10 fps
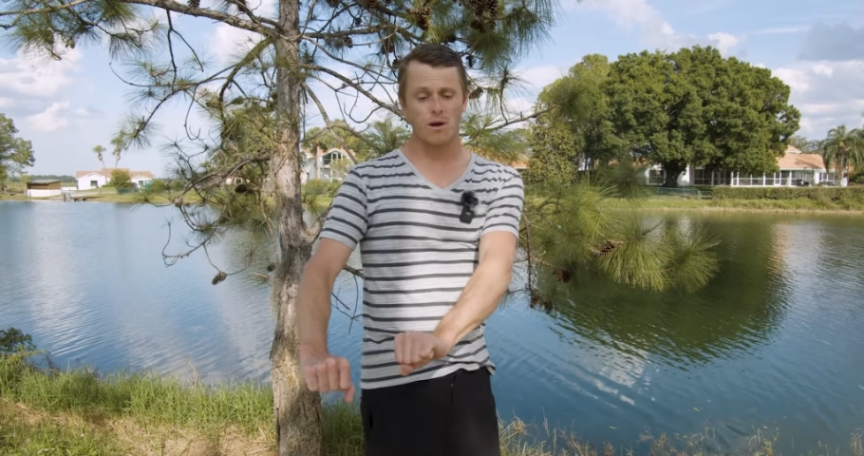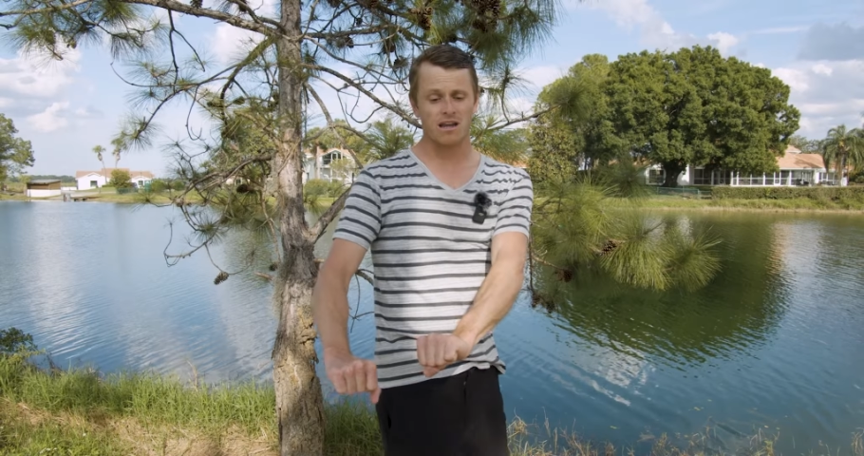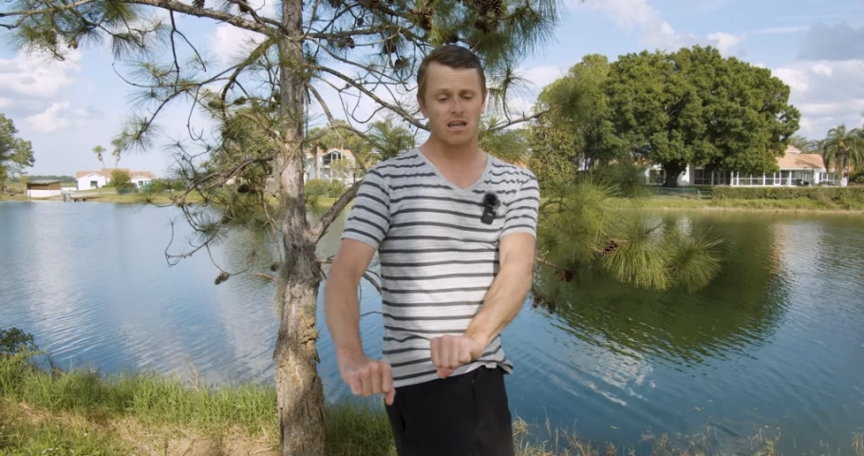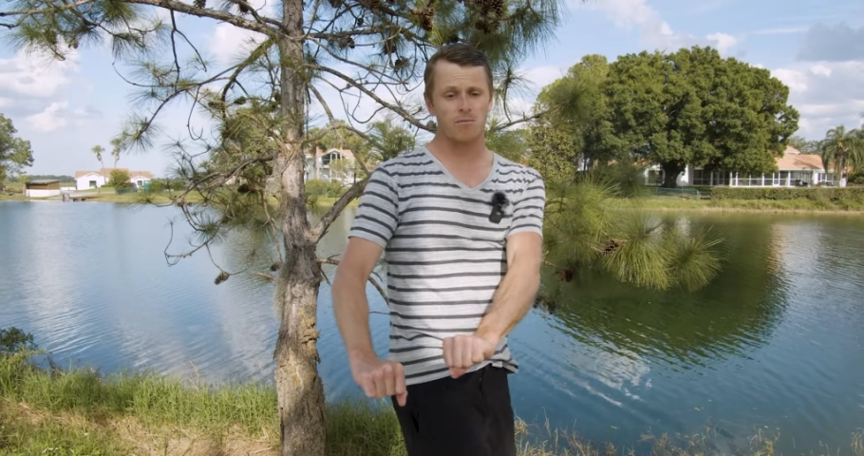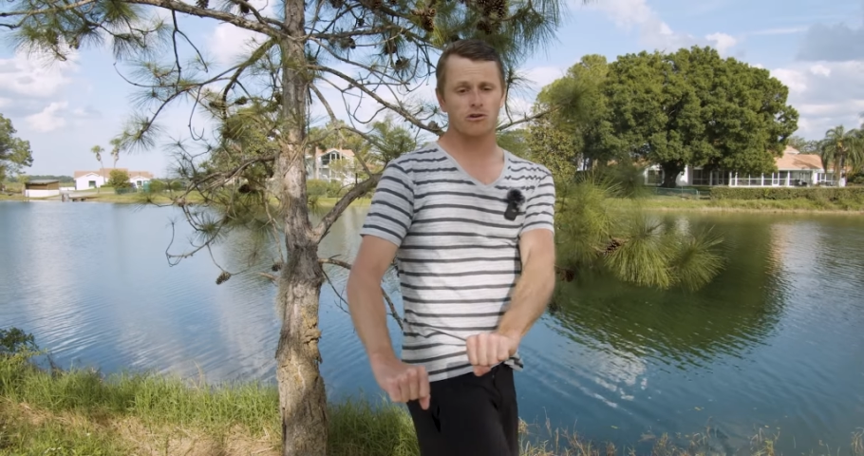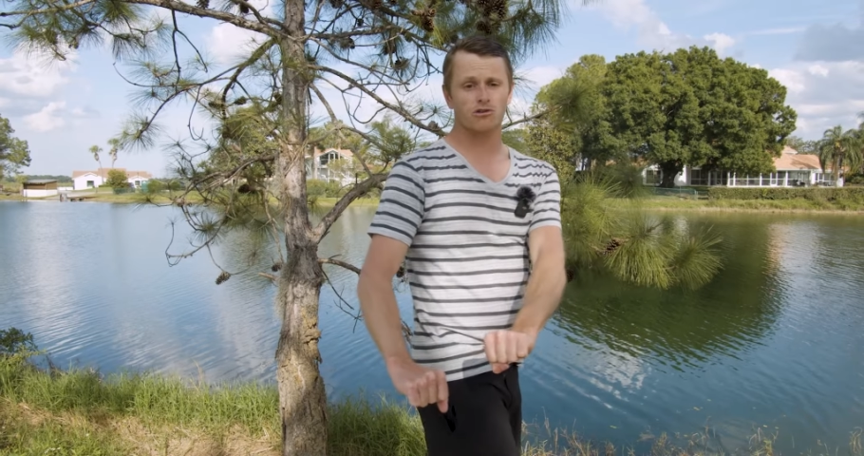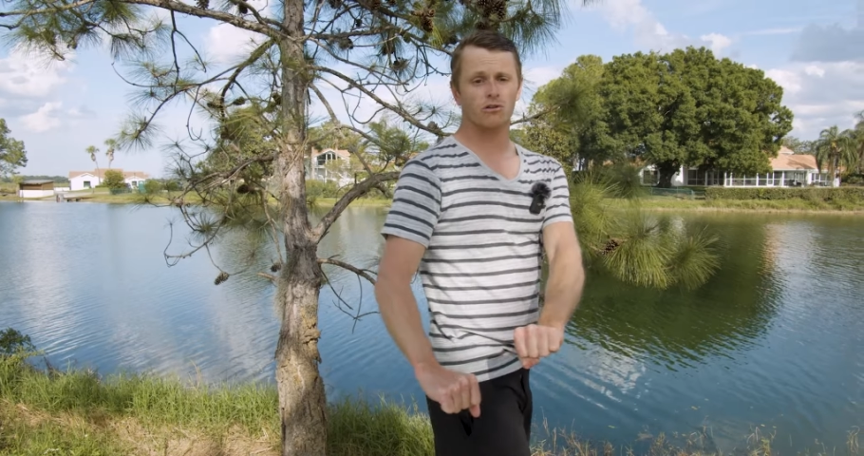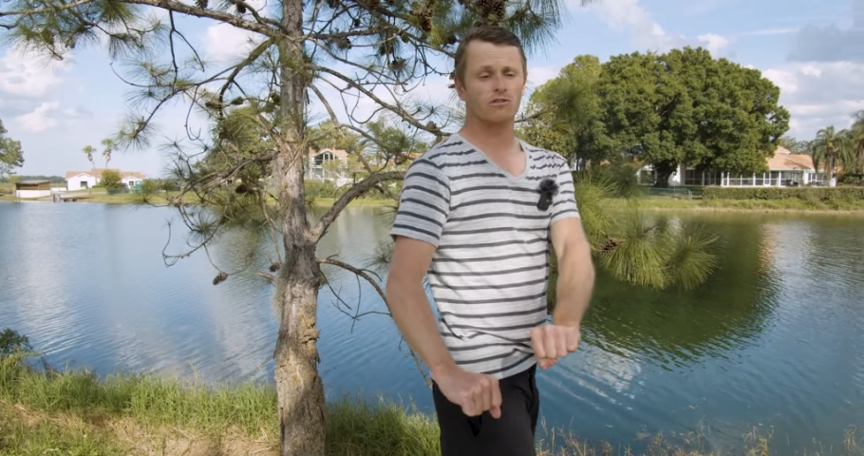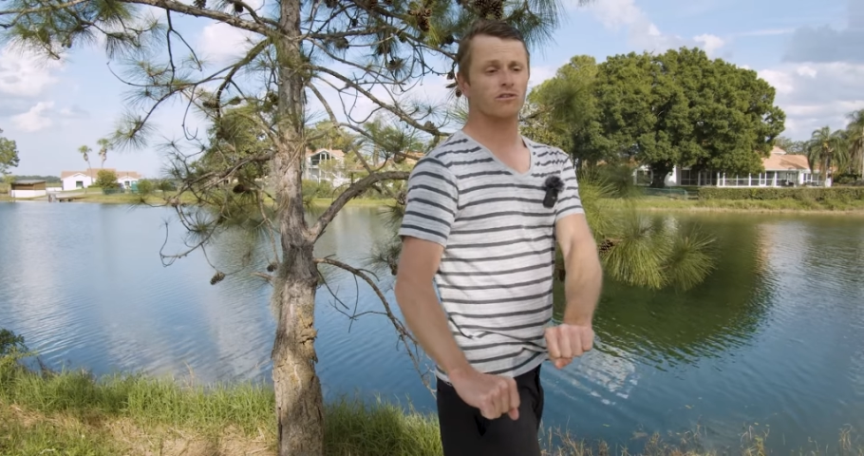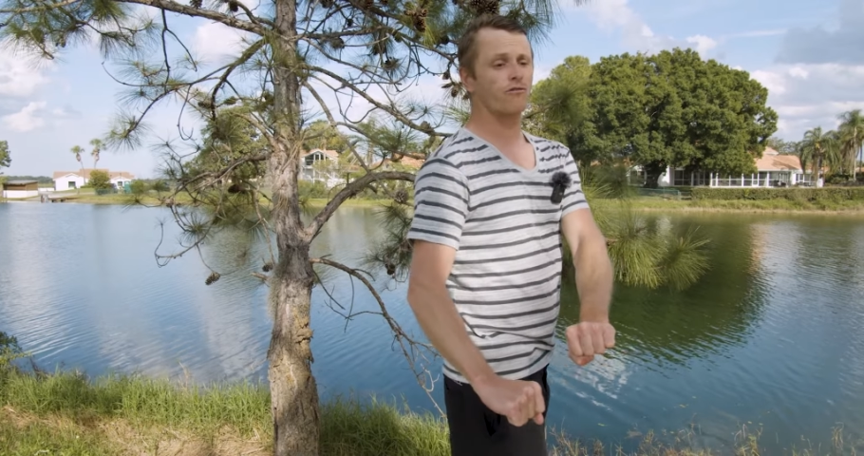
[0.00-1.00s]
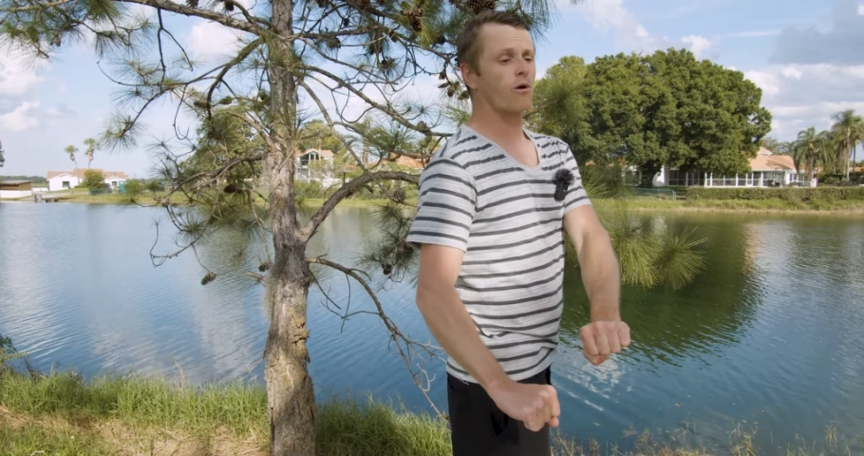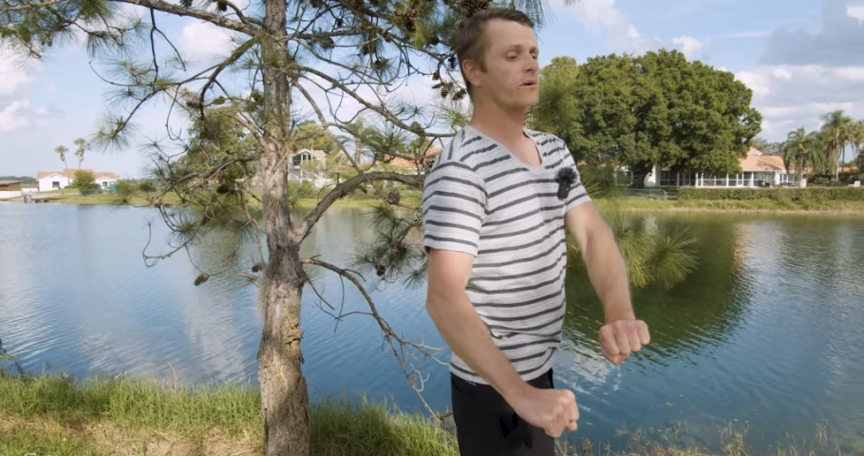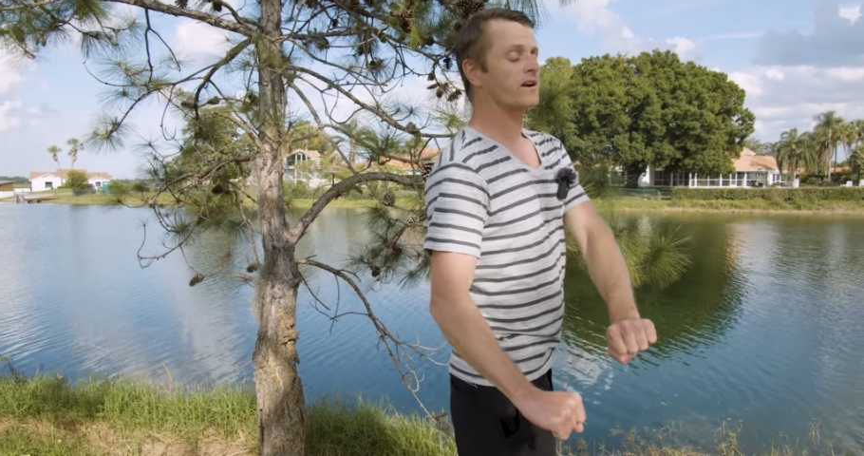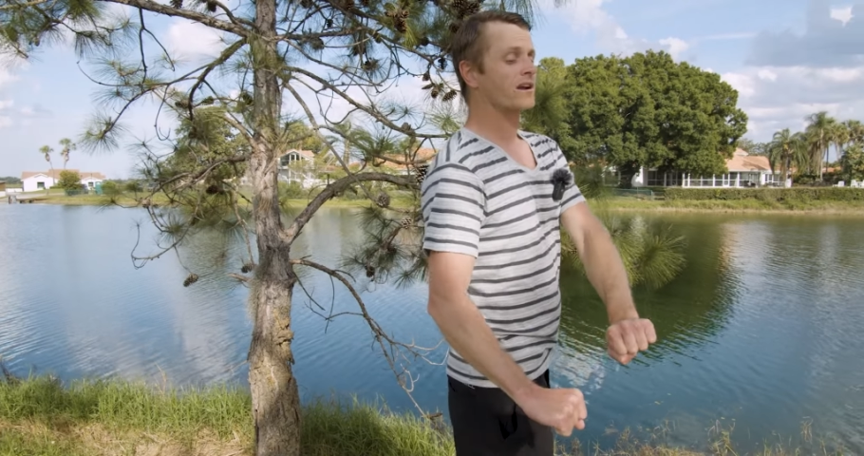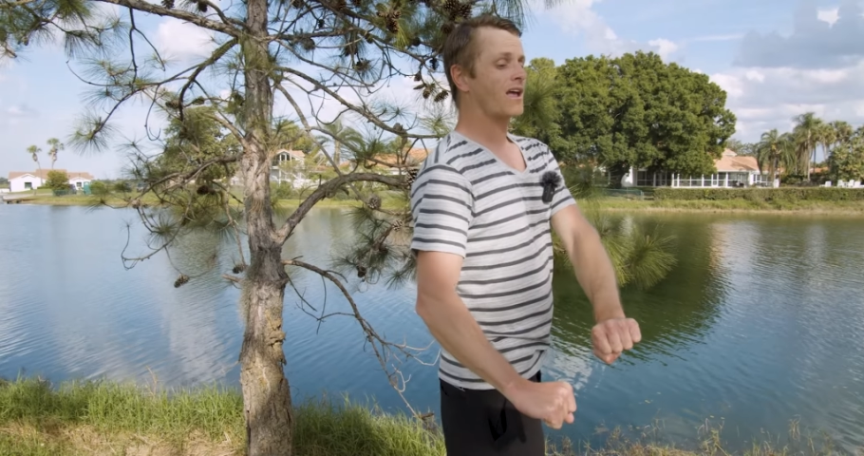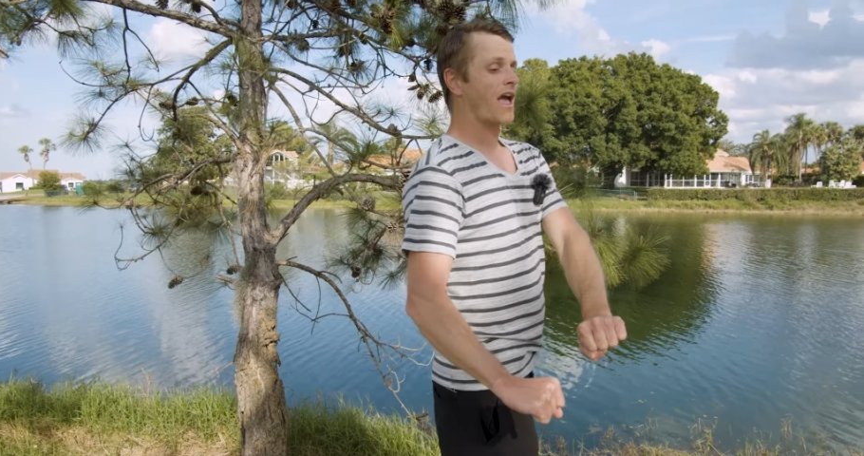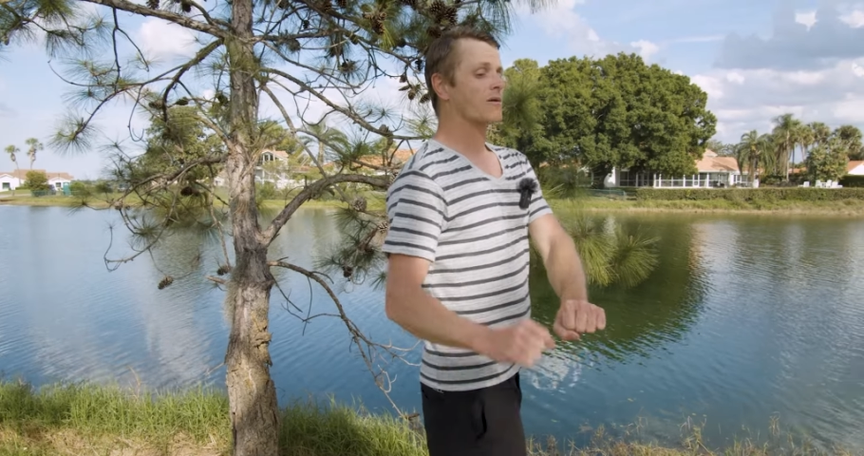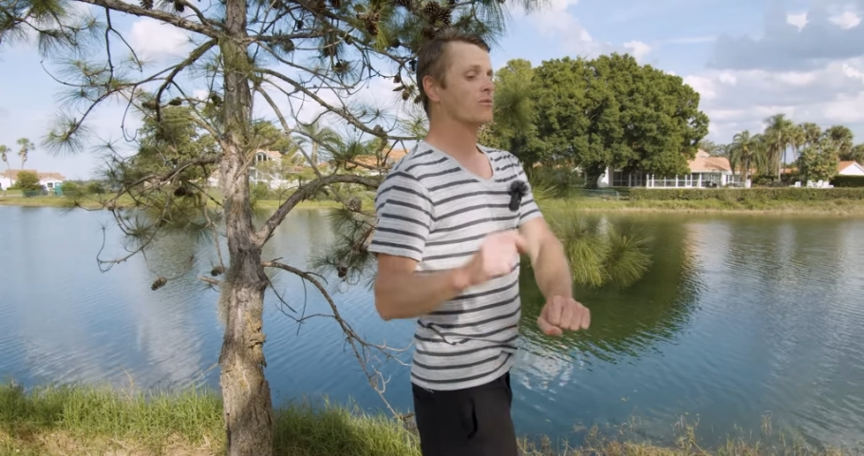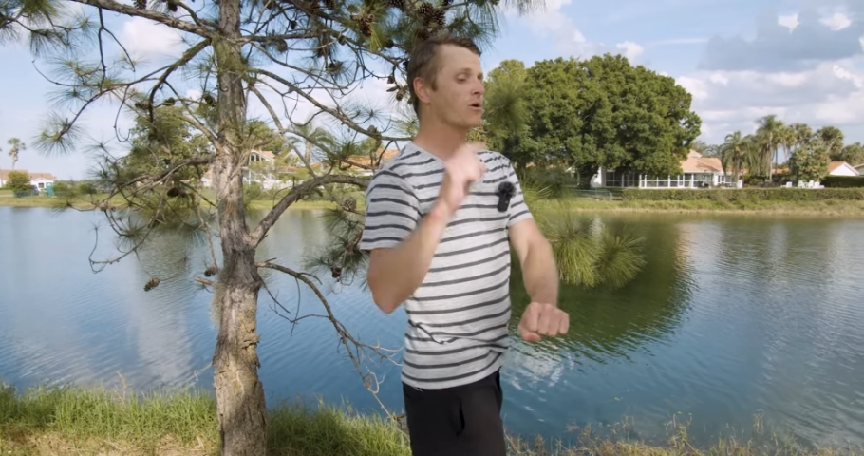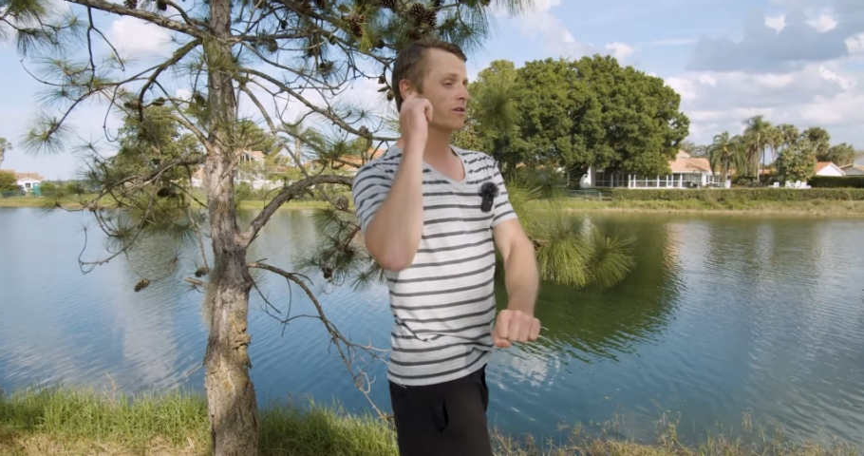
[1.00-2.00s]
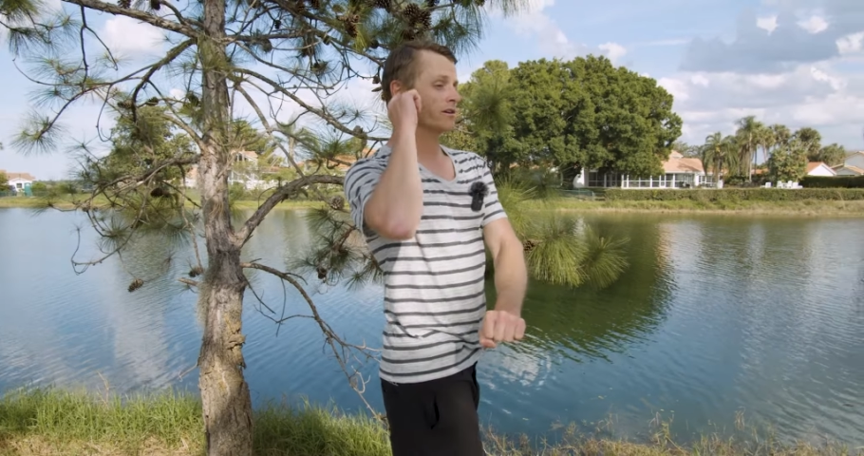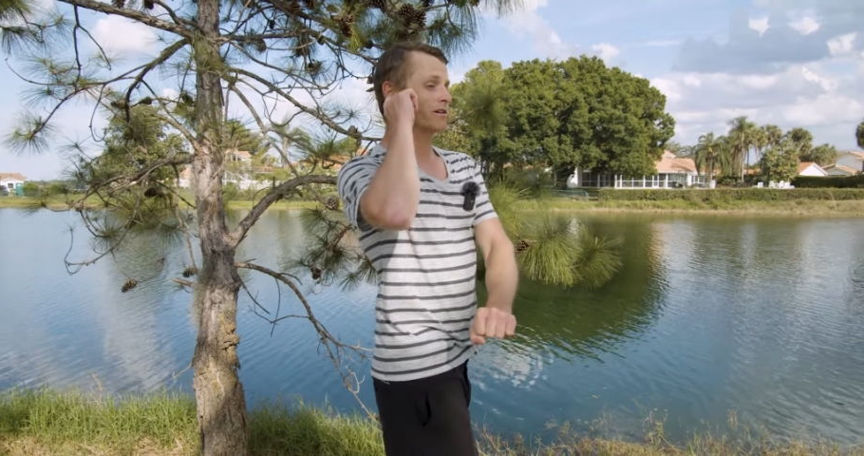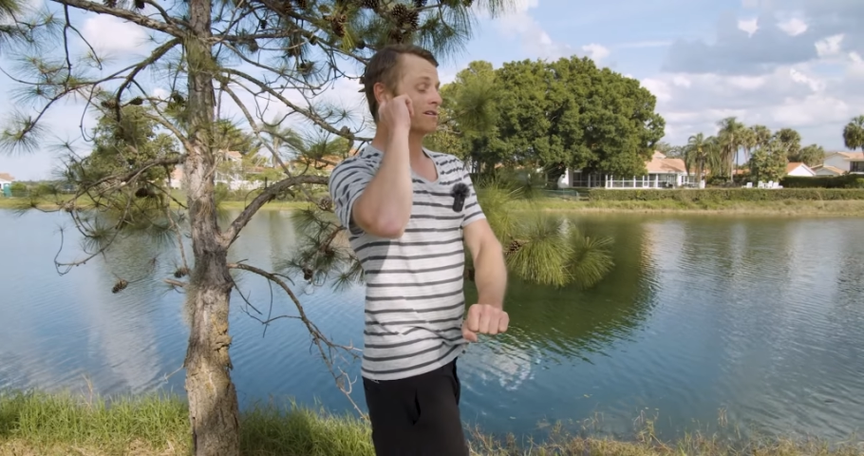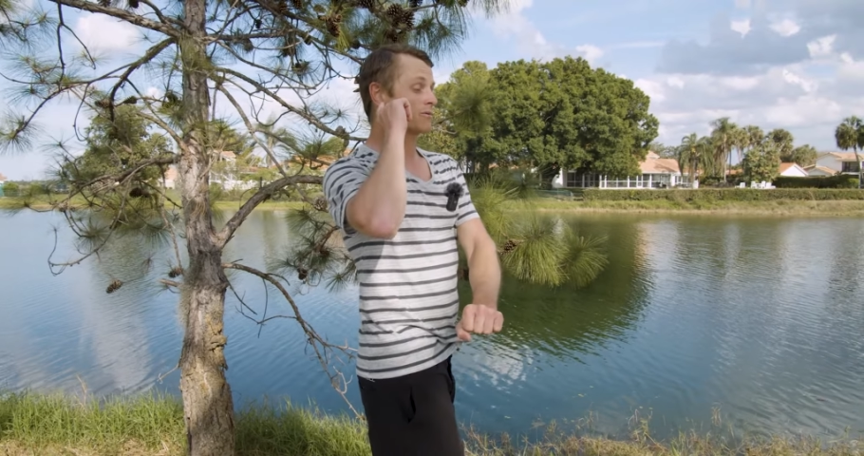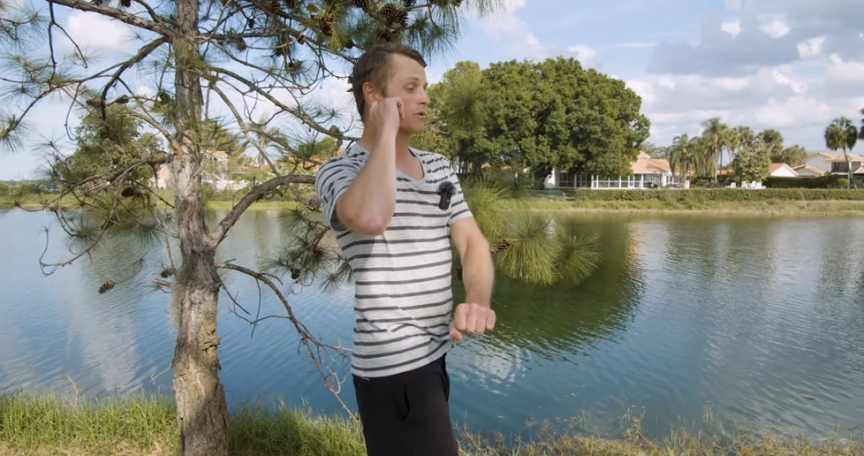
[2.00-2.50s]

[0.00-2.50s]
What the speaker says: want to keep your shoulders forward and roll your